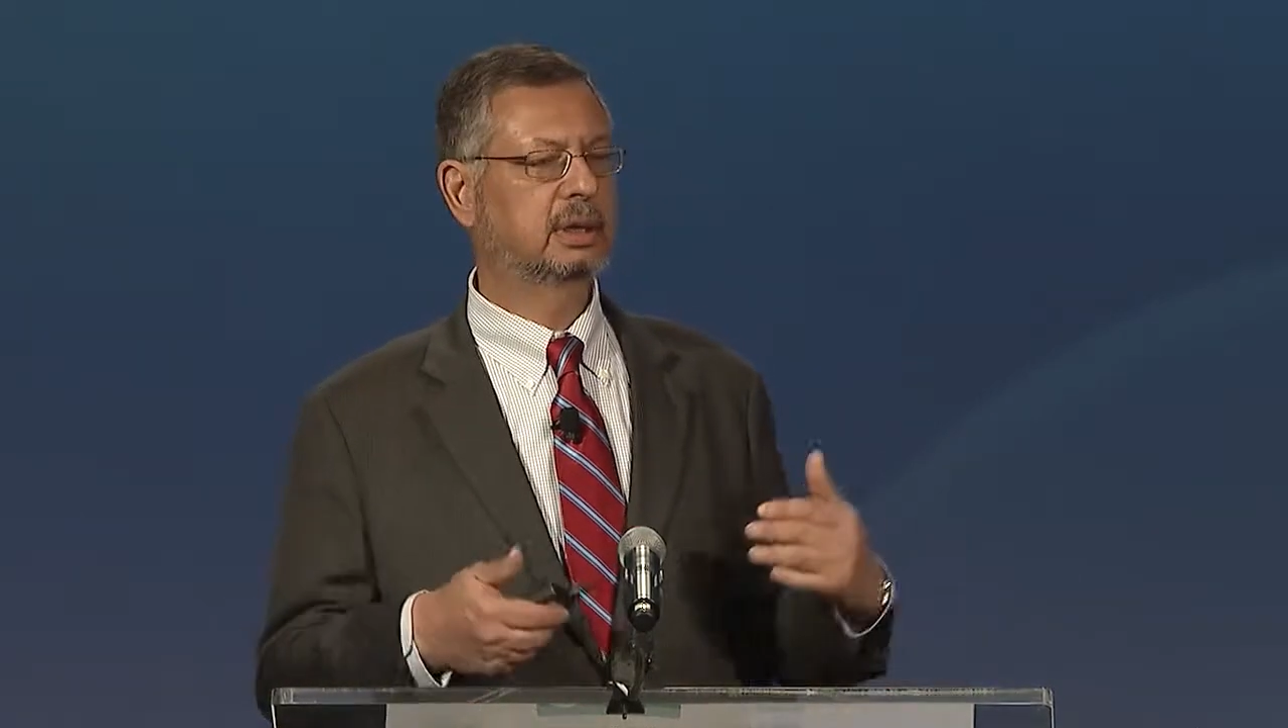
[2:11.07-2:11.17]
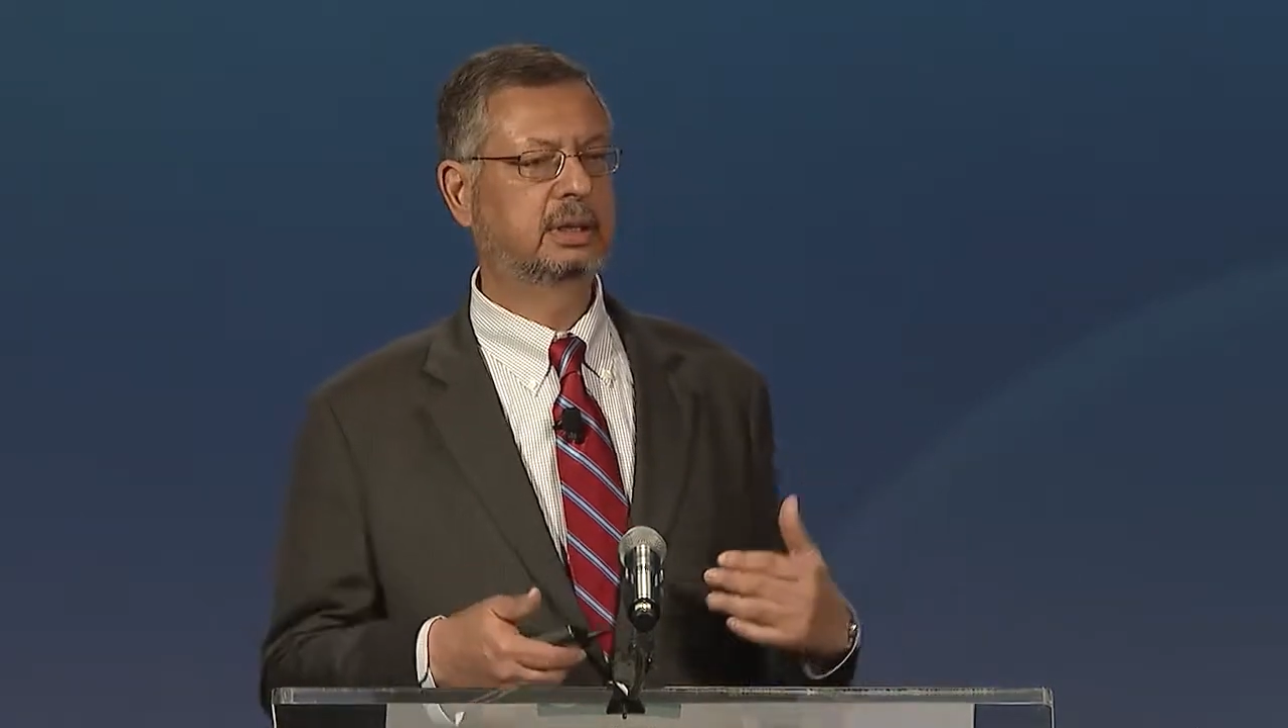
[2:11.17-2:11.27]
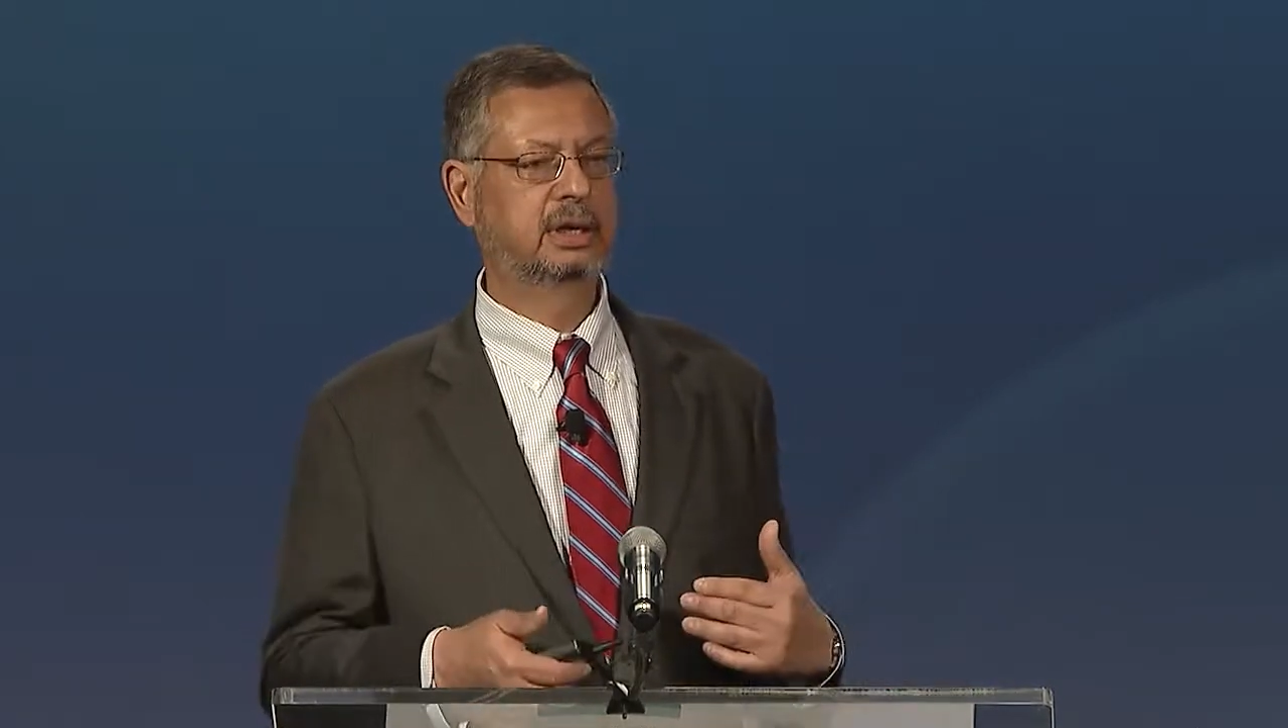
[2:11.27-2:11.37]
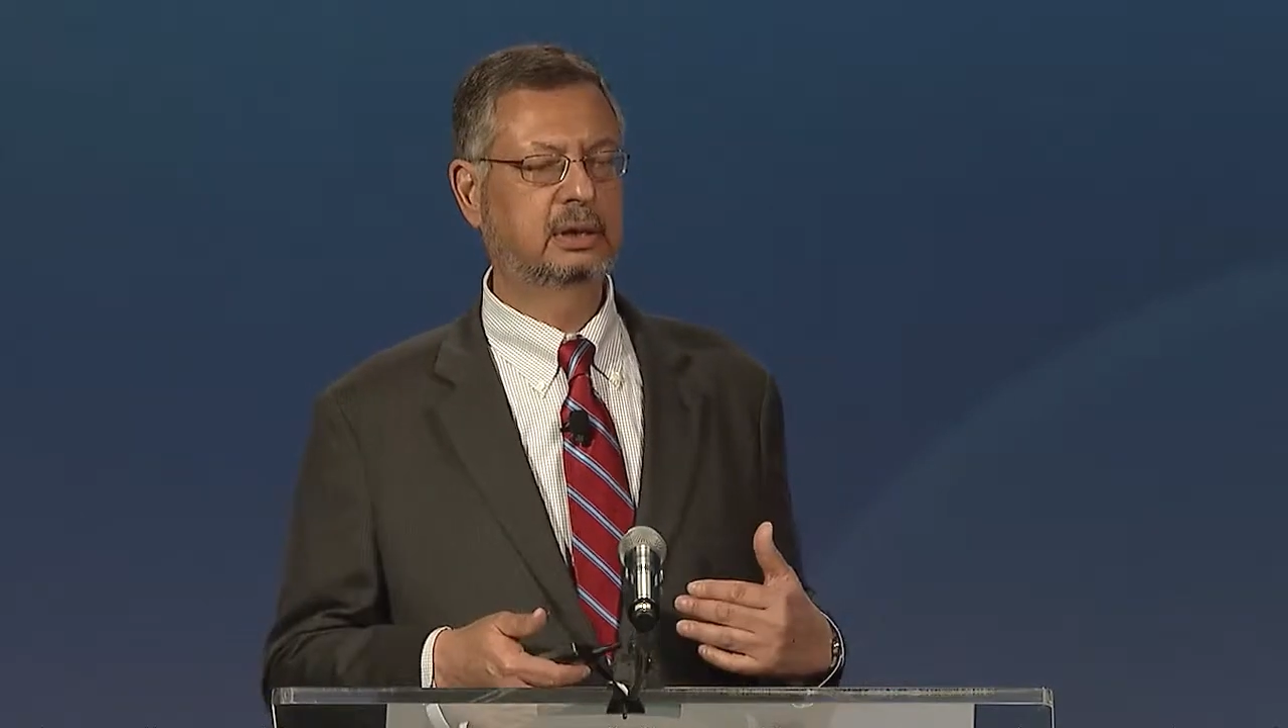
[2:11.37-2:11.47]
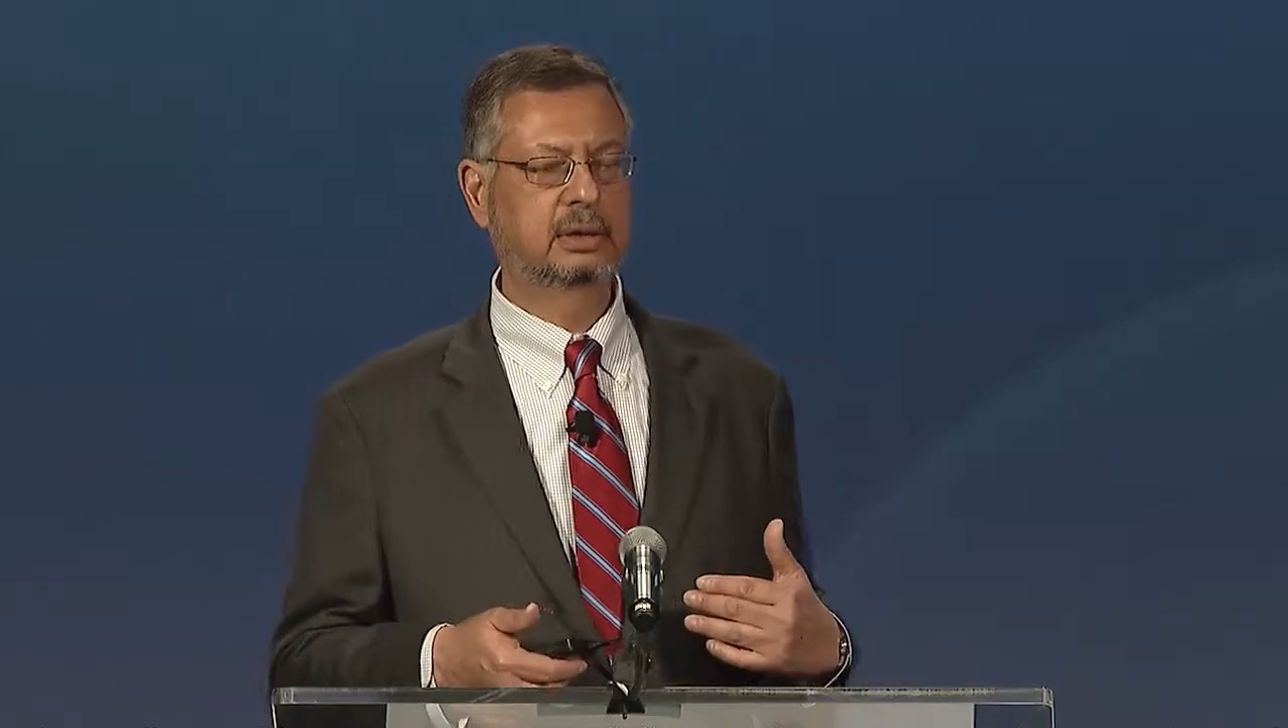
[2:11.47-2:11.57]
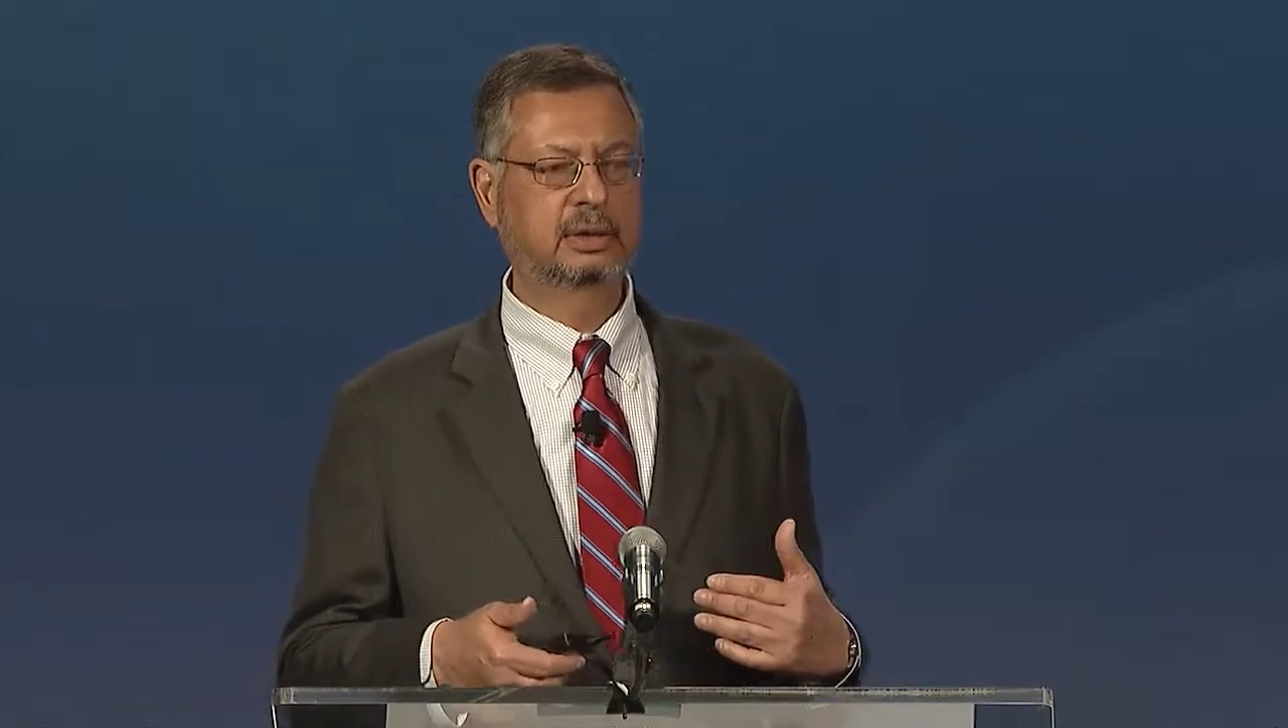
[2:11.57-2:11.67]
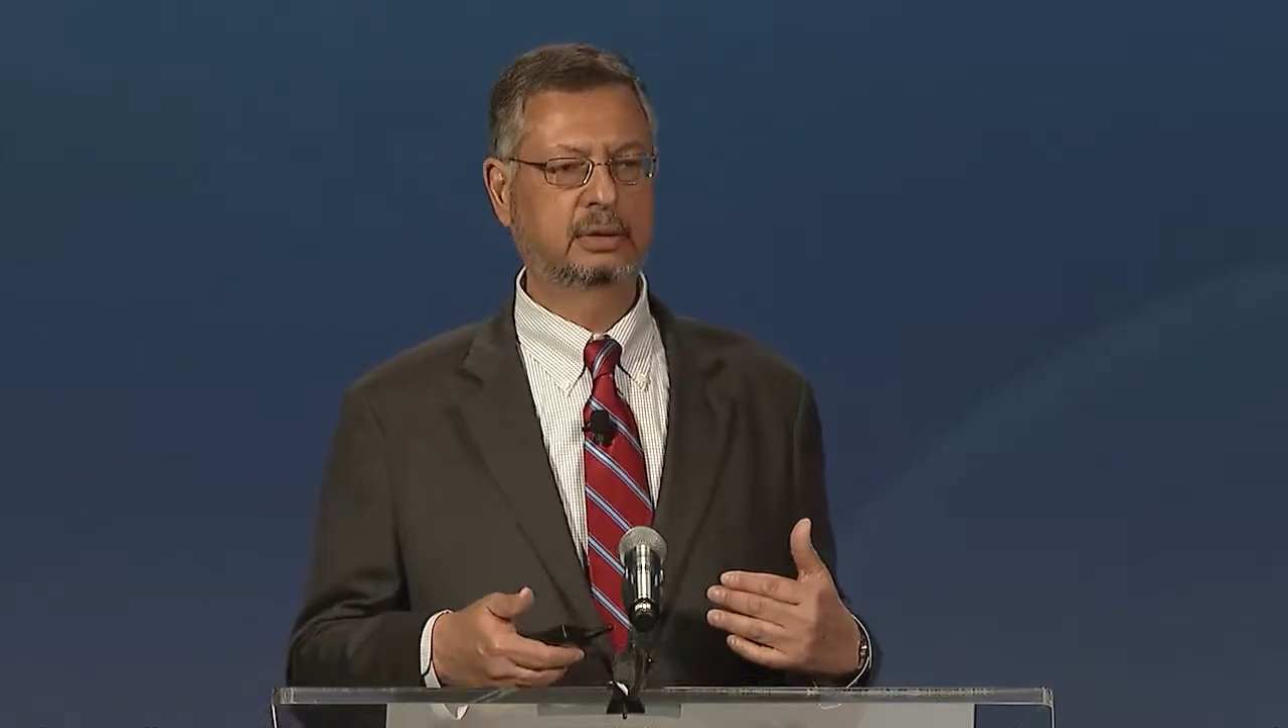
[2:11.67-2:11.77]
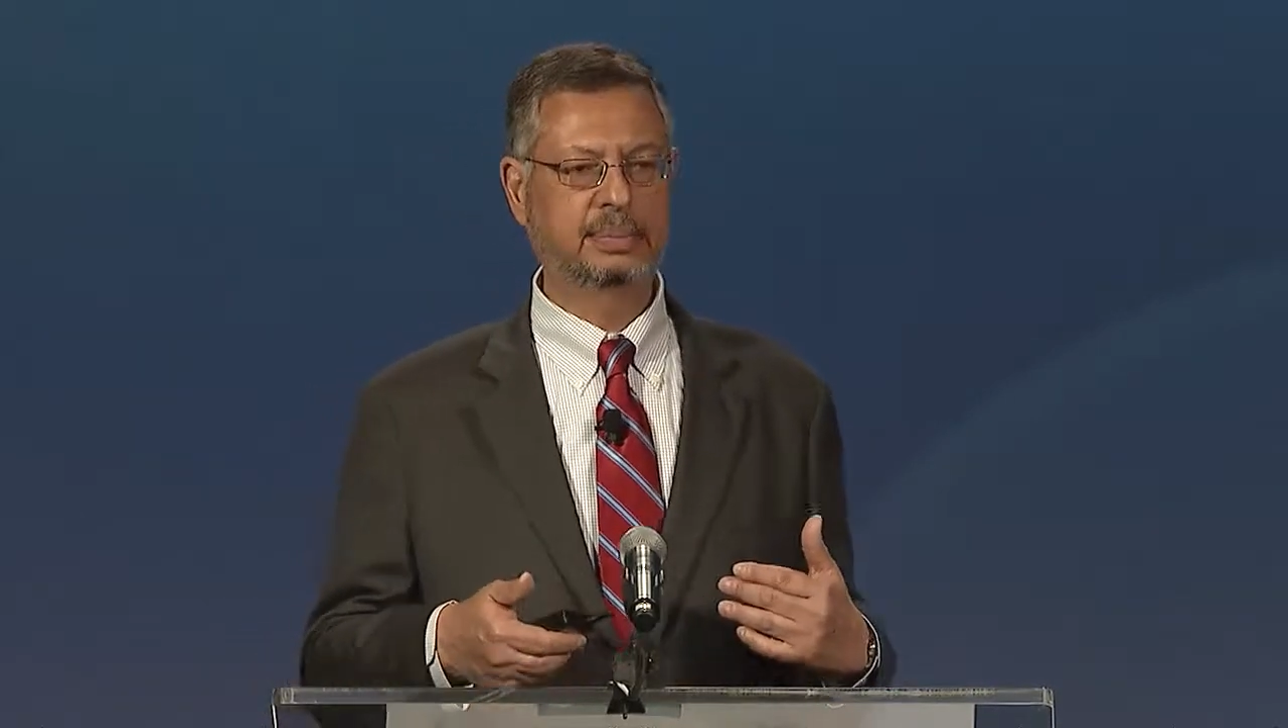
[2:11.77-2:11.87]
their